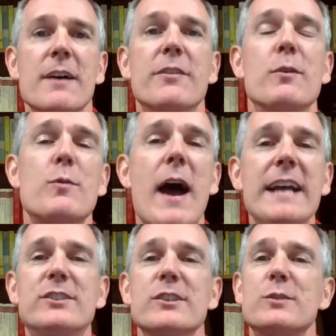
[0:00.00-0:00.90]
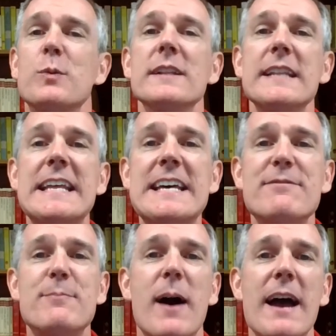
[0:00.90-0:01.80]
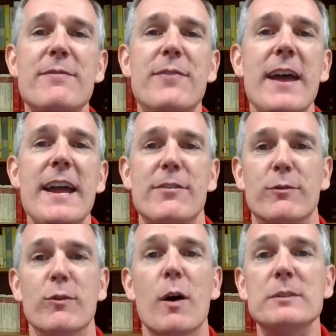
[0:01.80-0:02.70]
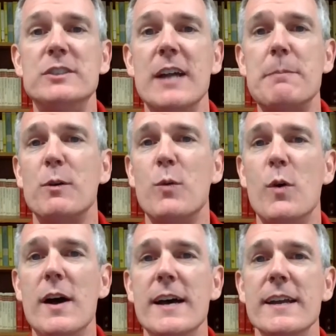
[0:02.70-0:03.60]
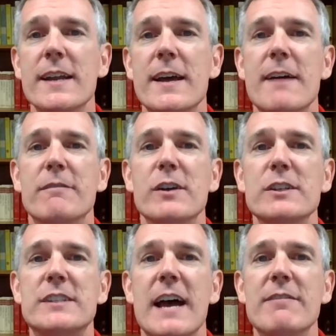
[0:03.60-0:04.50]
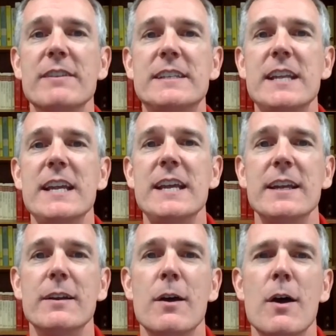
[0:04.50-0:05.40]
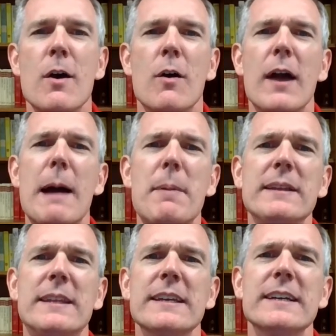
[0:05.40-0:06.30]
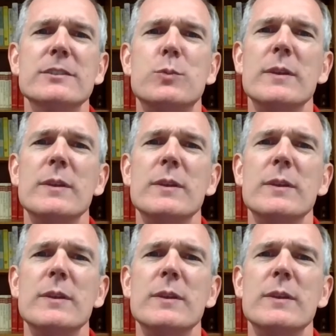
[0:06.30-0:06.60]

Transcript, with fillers: The righteous will live by faith, Romans chapter 1, verse 17. Or how about this?